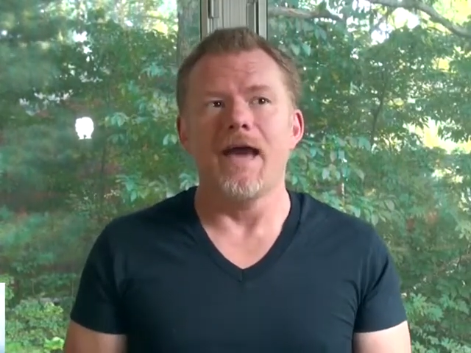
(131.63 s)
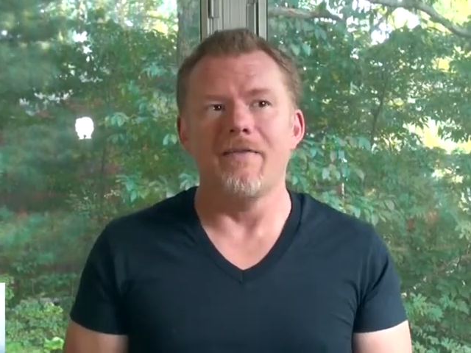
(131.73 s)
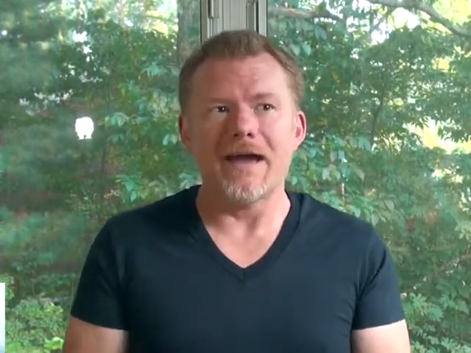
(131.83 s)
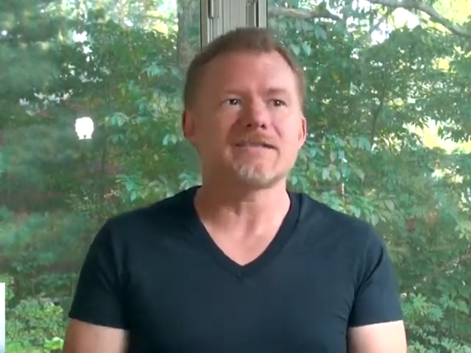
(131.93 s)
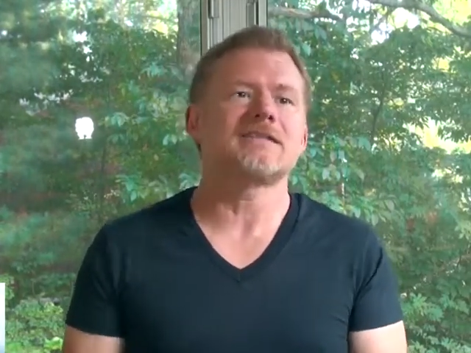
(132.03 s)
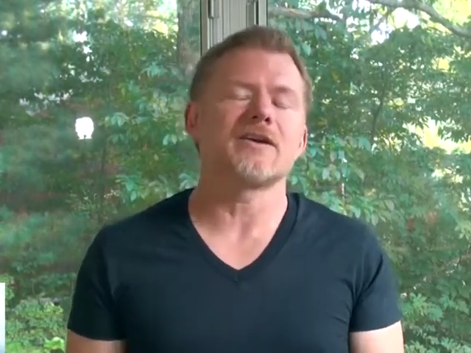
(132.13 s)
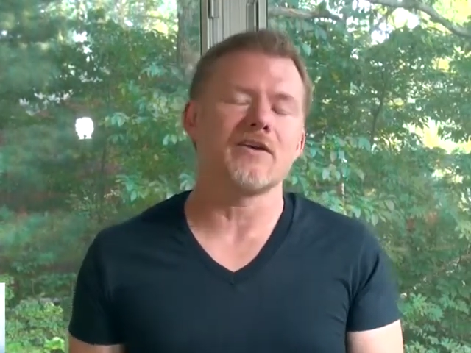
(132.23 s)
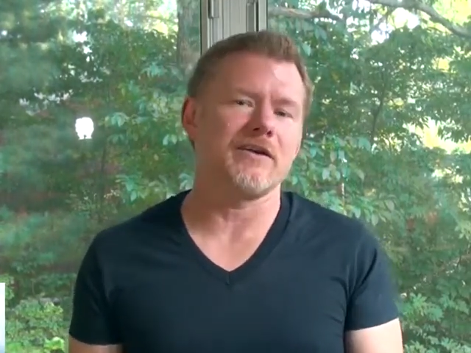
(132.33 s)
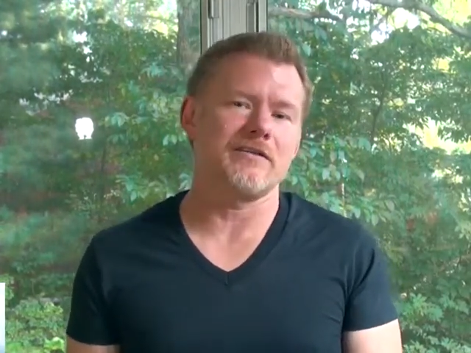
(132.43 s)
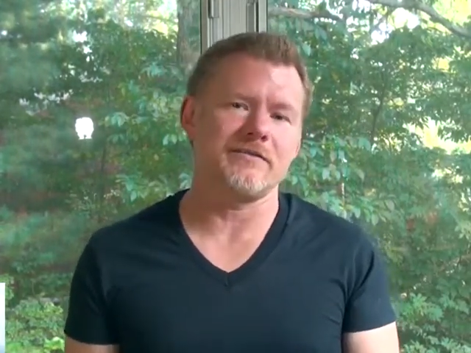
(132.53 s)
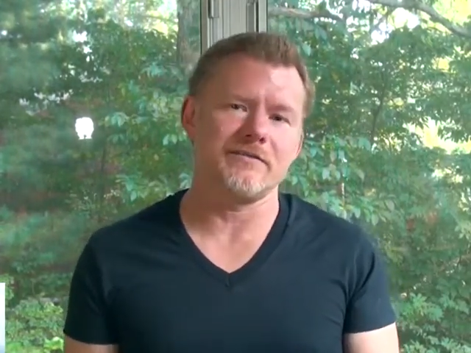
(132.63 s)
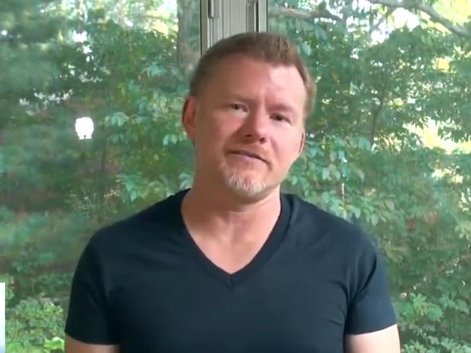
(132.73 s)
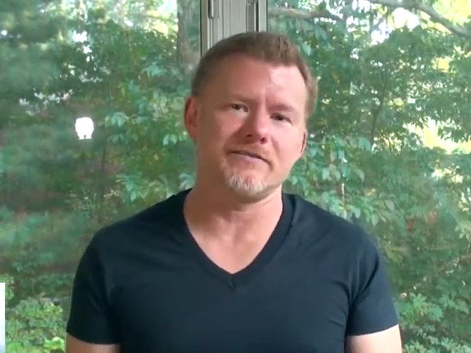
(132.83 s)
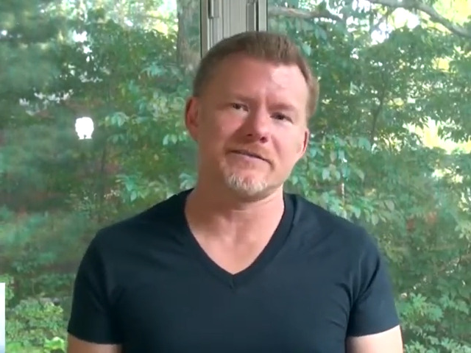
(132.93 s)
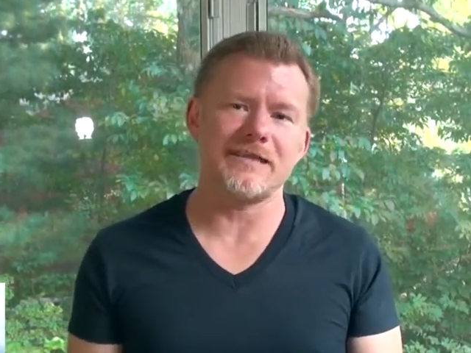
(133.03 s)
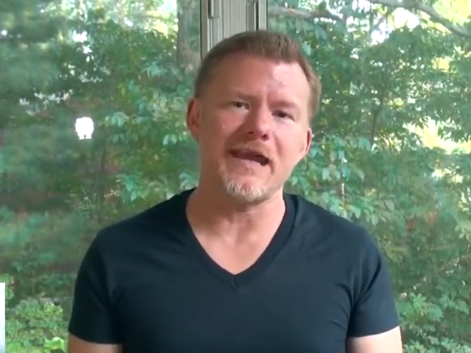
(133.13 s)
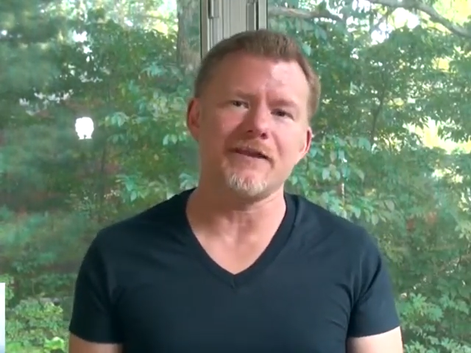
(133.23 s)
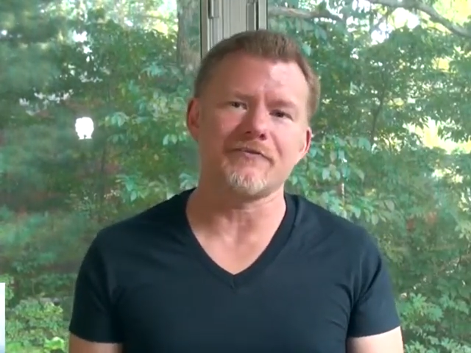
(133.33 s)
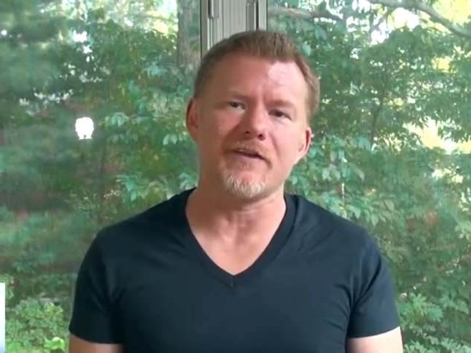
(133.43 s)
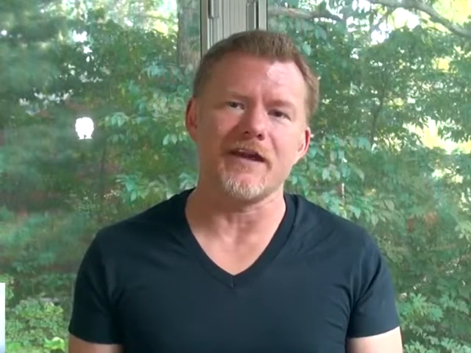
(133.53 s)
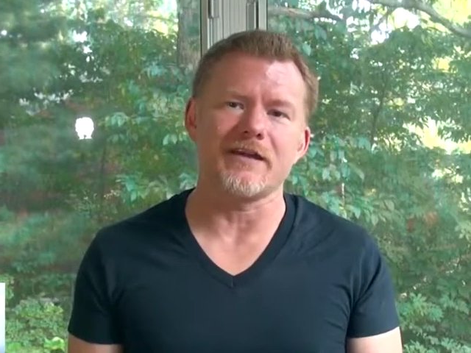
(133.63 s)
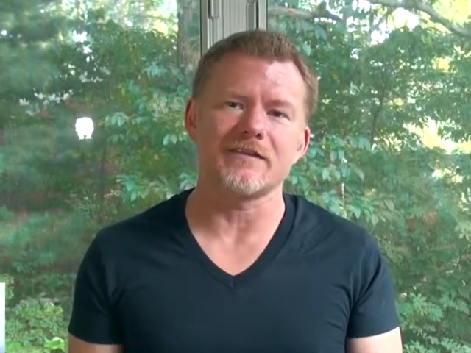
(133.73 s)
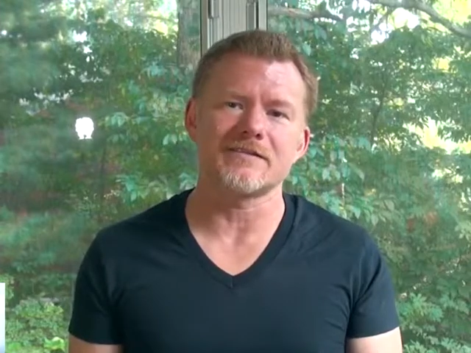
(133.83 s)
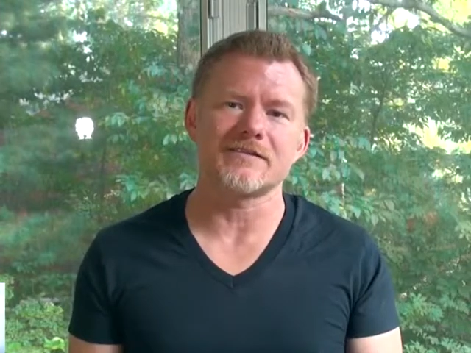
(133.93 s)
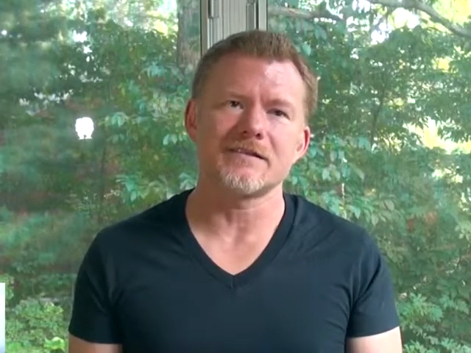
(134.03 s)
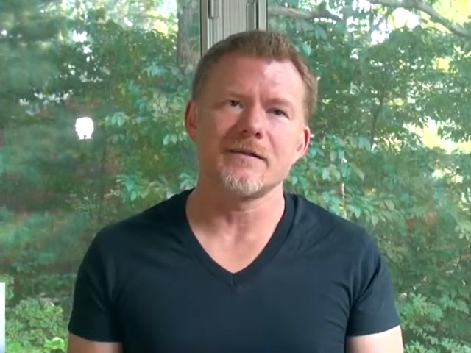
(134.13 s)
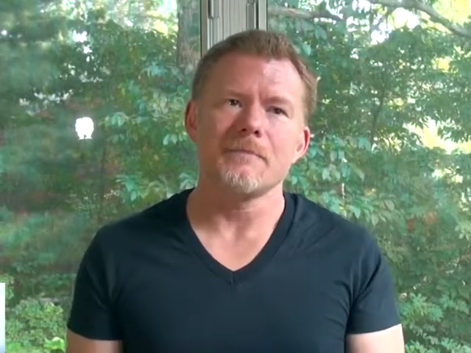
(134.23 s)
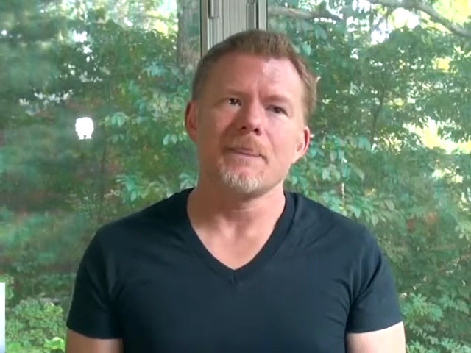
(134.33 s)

And that's the current state of things.